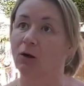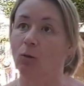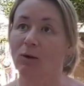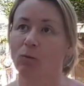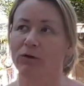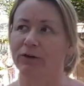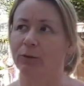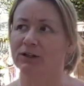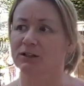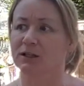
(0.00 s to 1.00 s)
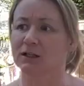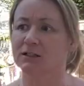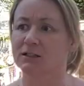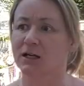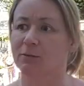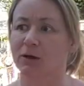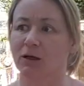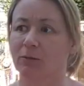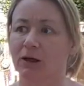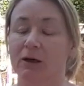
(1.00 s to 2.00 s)
when was it? When did I need to take my
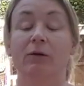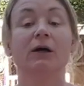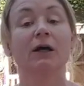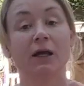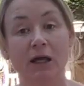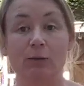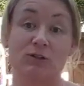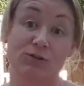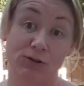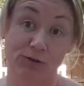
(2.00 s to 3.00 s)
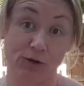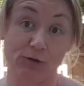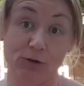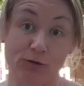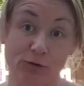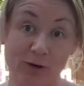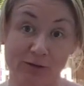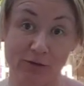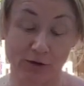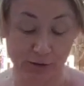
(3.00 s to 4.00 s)
handbag out? it was for the funeral, for my
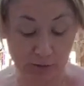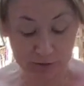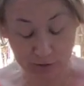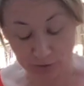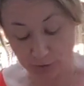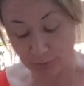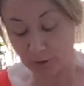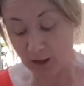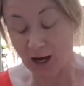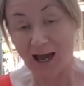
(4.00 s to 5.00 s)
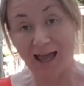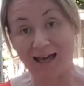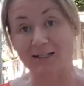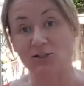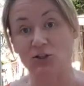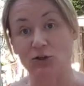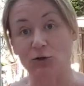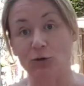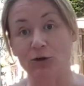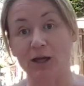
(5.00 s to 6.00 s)
father-in-law's funeral. I had
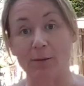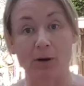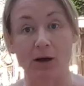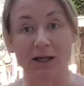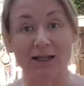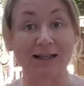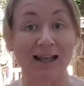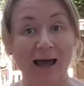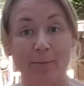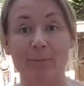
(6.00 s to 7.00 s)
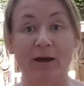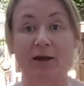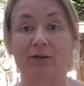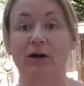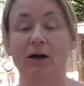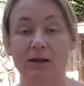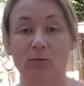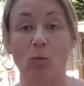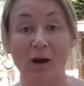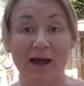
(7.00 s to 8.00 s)
to get my little handbag that I
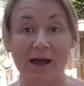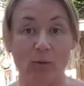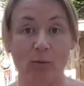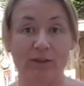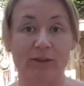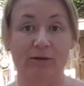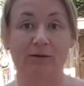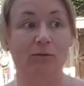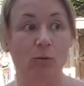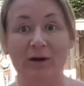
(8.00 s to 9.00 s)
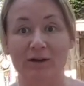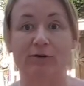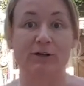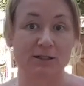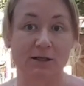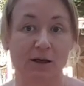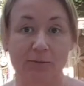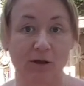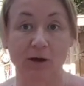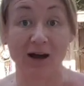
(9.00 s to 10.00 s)
wear with whatever it is
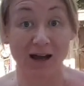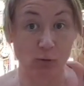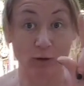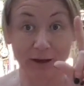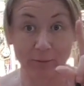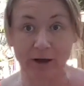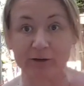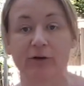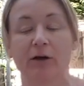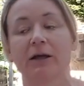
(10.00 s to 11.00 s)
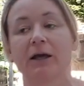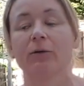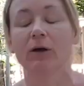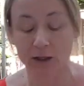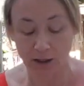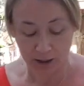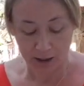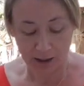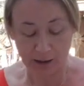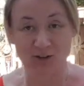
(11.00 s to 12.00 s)
I'm going. I have one handbag for going out.
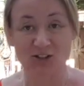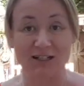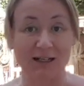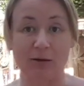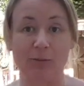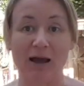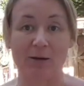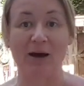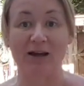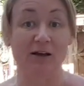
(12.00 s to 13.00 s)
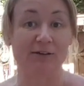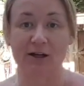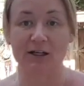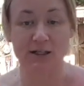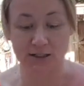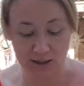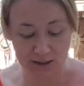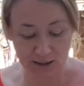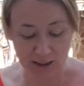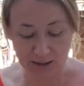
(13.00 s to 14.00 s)
Um, just a little black bag that I've had years and
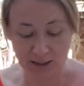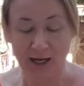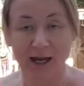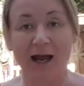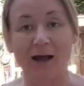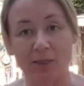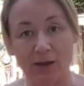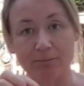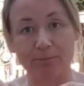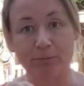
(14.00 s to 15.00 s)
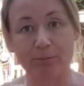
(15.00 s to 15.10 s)
years and years, and the